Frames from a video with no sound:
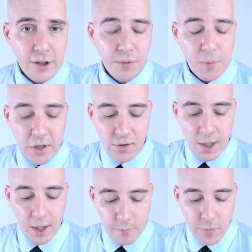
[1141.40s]
in the first place?
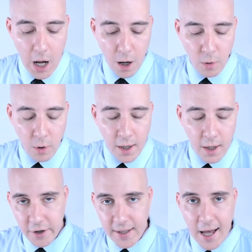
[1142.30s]
No,
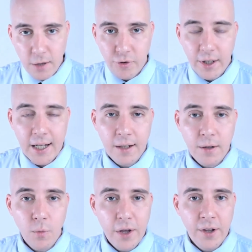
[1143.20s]
they're countering
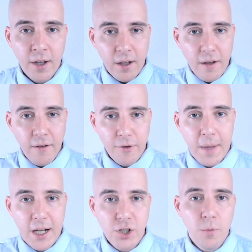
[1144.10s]
it with
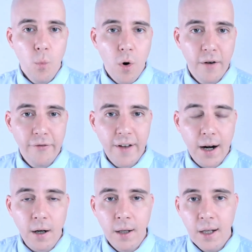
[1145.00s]
information
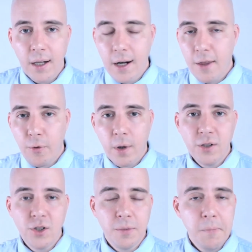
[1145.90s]
warfare. In other
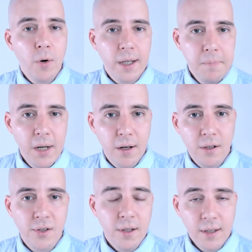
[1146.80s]
words, smoke and
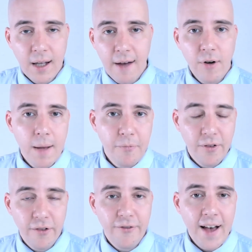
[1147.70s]
mirrors to cover up
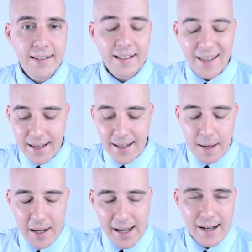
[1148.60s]
for the fact that they
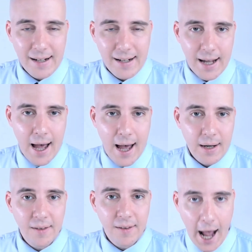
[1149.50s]
cannot make anything
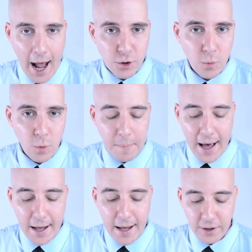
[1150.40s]
happen on the actual
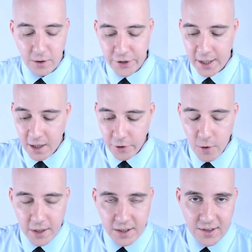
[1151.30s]
battlefield.
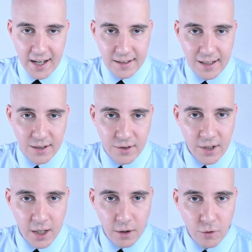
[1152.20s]
They're going to send
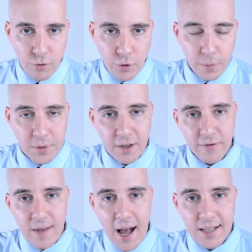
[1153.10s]
these groups
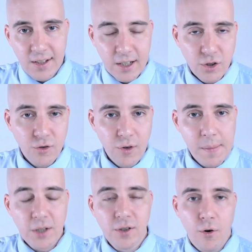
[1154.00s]
of Nazi
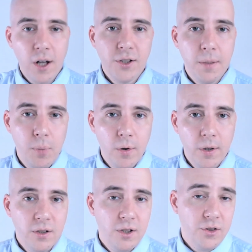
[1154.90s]
extremists across the
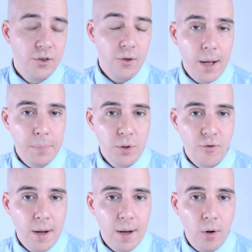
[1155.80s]
border to stir up
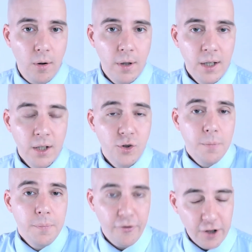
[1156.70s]
trouble,
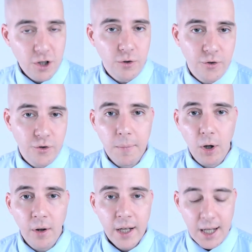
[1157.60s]
superficial
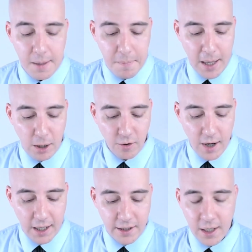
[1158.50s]
trouble in
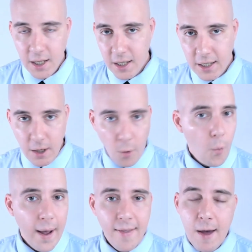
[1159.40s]
Belgorod, in a
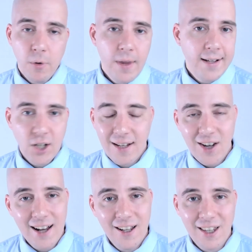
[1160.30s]
way that will not
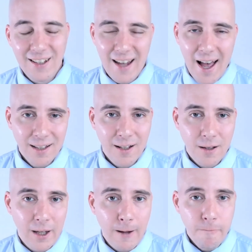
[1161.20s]
change anything
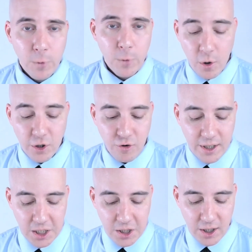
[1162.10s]
tactically or
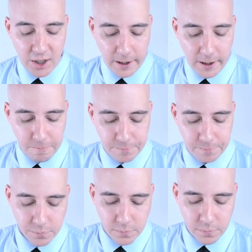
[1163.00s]
strategically.
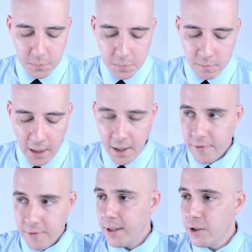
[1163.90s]

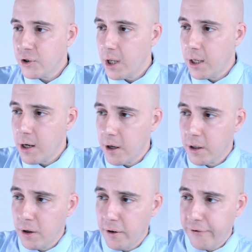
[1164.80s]
Then there's an
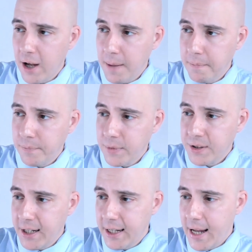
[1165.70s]
article from
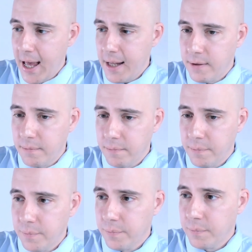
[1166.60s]
CNN.